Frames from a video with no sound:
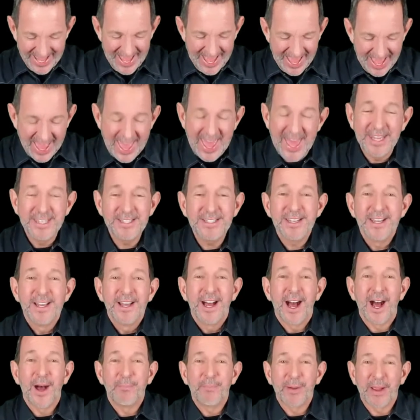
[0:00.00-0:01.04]
And
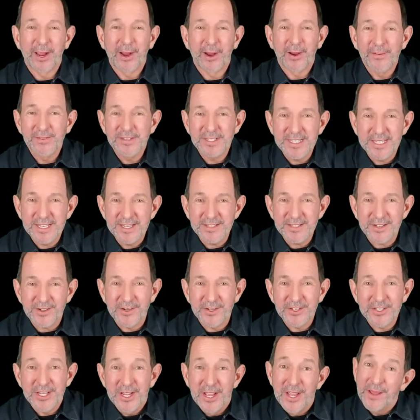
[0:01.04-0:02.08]
a pair of
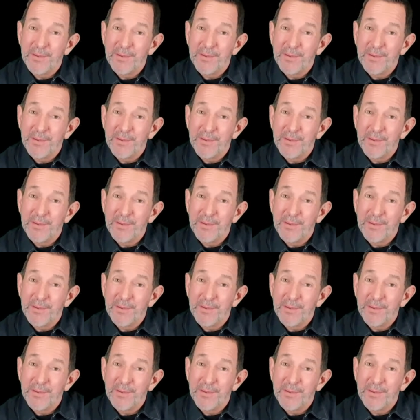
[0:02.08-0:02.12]
scissors.